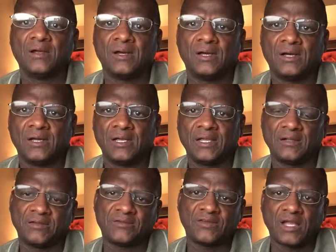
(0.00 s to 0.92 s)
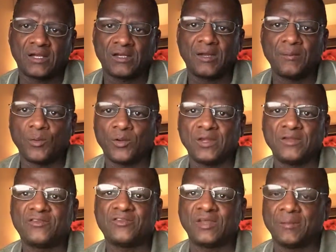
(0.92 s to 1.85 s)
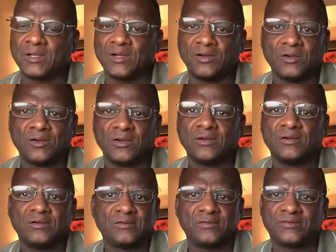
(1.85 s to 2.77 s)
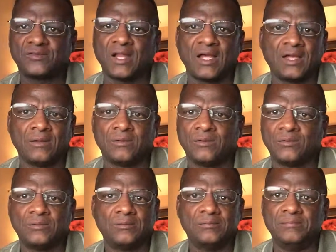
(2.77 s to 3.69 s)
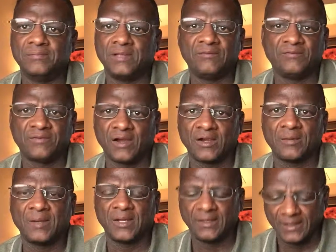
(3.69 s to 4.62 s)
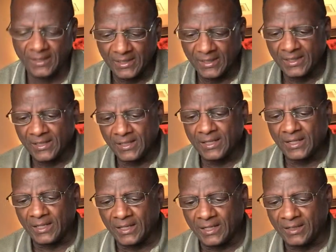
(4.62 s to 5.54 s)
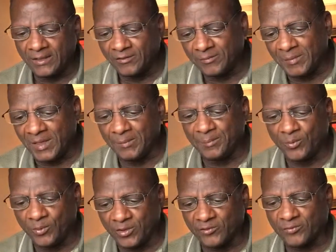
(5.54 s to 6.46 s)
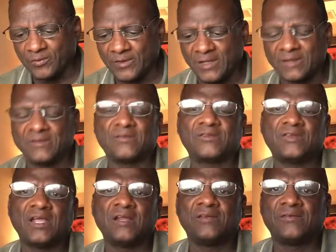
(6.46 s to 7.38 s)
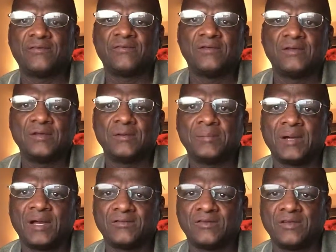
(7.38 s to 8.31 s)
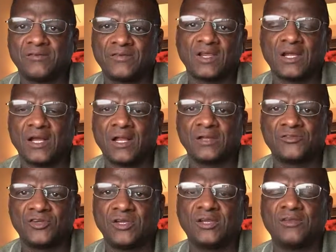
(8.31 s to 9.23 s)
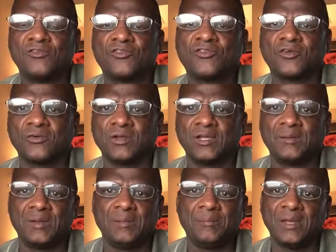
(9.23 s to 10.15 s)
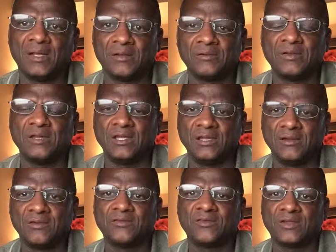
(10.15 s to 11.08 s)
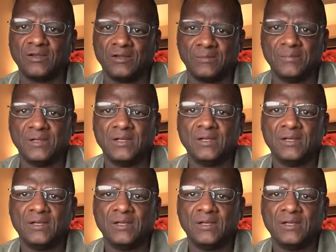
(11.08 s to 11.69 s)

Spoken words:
in a Saturday morning seminar style environment. And his main points were that the state of positive psychology can certainly be better in the years to come.